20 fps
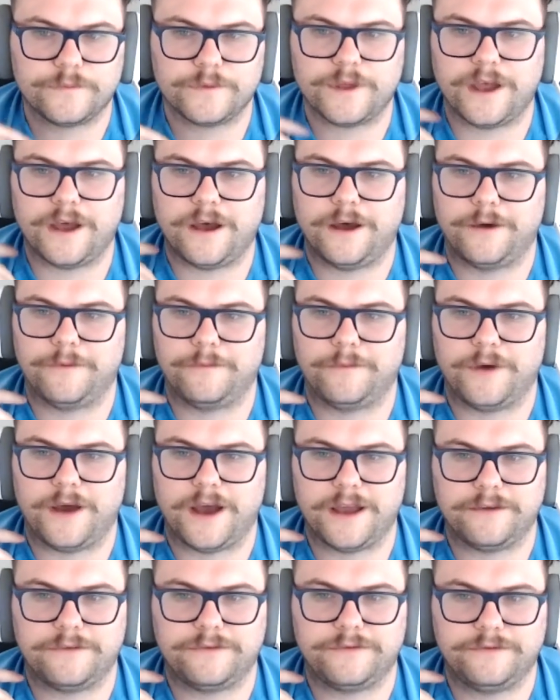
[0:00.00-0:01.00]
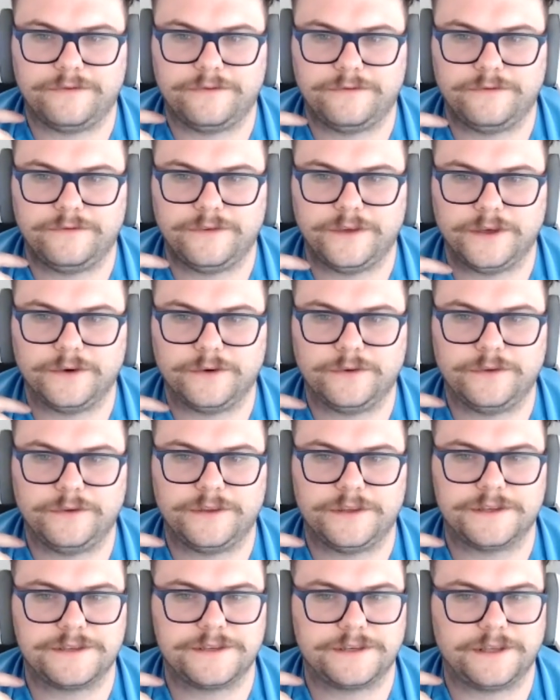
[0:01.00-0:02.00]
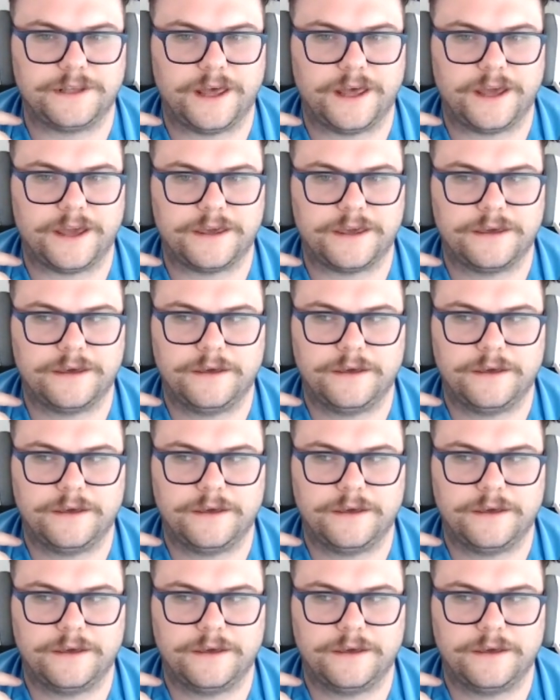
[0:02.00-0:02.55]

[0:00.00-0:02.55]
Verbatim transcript: um, I feel this like